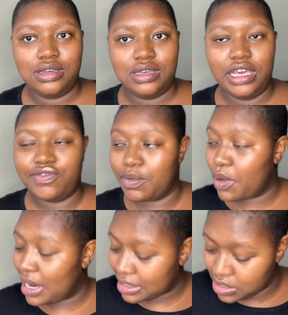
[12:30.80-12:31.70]
if the
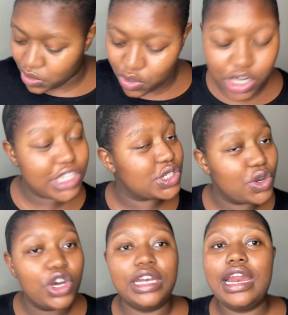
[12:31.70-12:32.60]
product is good it's
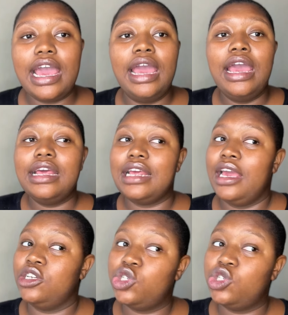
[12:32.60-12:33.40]
good ne uh,